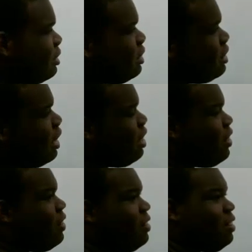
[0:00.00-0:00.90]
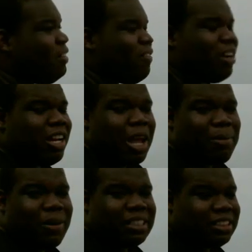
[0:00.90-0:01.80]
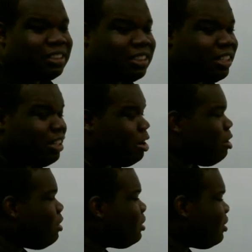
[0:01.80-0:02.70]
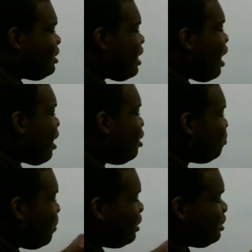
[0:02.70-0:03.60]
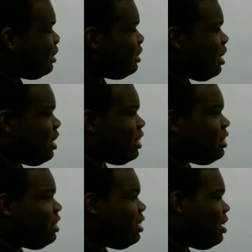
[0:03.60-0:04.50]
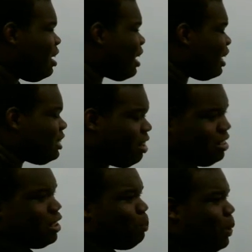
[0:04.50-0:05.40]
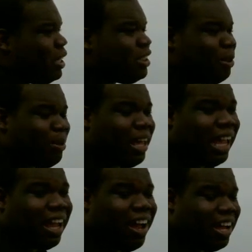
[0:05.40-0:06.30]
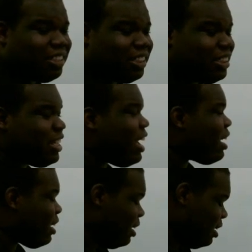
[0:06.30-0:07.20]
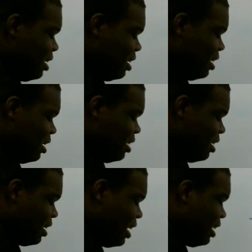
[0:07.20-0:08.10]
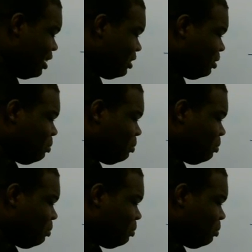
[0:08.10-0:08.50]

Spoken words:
so one of the operations you can do to a stack is push things on it. Okay, so I just push the plate onto the stack. Okay.